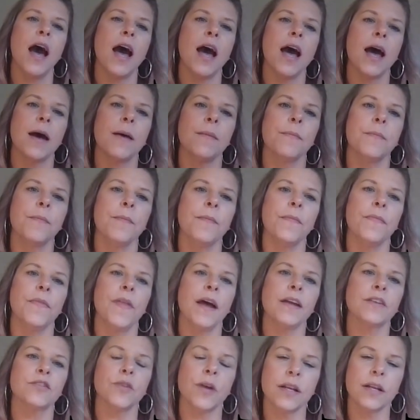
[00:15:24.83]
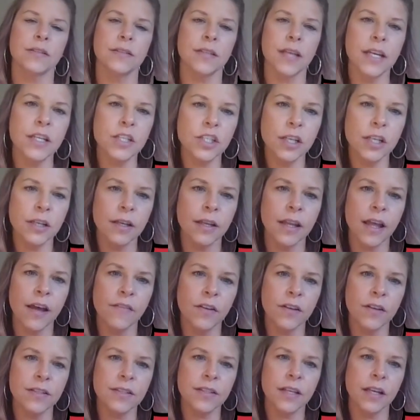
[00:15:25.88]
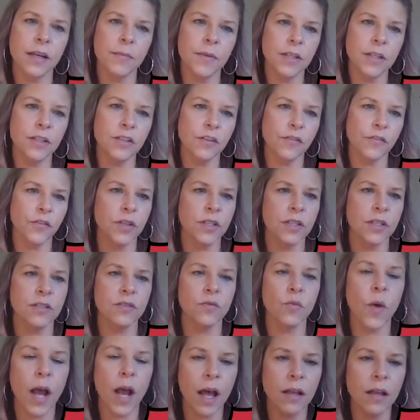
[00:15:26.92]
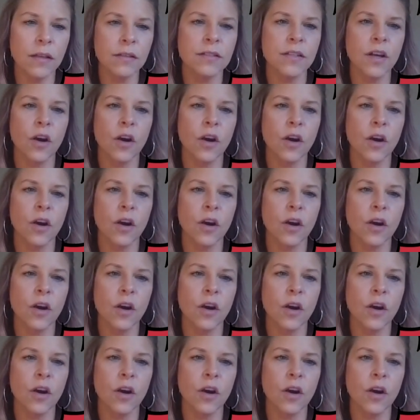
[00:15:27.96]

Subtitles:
That translation level is going to be different as well.